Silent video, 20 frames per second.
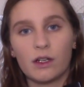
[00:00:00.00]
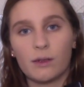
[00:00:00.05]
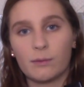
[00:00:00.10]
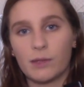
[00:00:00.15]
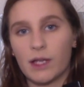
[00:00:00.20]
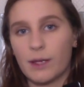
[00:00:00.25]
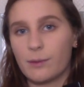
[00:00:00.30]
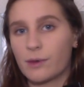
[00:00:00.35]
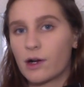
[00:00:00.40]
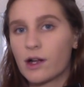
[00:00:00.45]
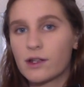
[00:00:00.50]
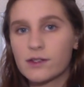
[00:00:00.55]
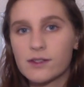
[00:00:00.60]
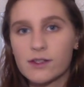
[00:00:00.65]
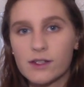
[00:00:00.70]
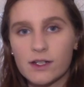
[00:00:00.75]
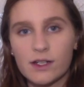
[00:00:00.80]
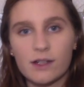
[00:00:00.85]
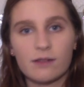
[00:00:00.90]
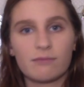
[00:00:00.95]
apply
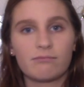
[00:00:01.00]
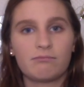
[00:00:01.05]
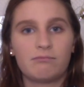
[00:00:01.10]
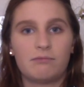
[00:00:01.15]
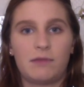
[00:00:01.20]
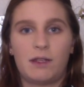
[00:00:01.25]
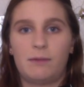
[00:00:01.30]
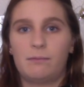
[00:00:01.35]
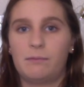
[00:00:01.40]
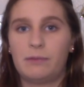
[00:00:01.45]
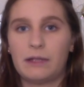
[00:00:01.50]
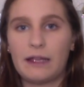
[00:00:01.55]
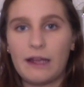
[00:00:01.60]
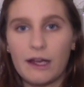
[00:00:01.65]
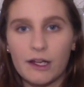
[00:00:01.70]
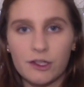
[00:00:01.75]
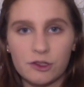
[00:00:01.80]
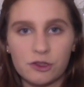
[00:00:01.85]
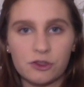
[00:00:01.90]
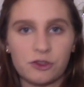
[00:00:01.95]
bronzer,
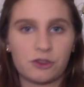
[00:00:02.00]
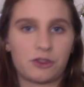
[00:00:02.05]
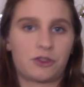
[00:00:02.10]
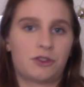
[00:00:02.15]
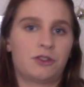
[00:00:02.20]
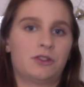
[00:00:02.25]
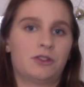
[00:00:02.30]
blush,